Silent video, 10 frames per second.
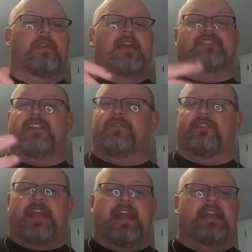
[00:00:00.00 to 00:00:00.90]
and lots of
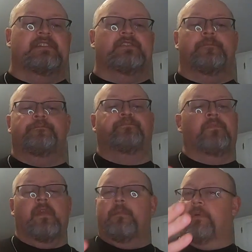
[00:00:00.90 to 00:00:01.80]
different things.
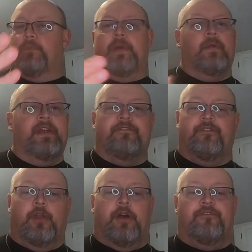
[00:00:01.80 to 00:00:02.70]
But we don't get
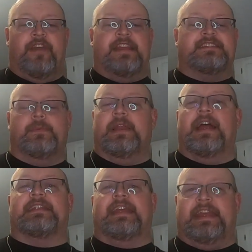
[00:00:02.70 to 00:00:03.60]
full on fancy. We
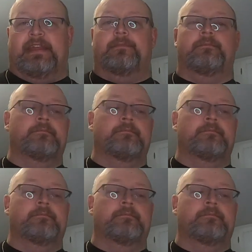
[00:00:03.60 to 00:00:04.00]
like to eat.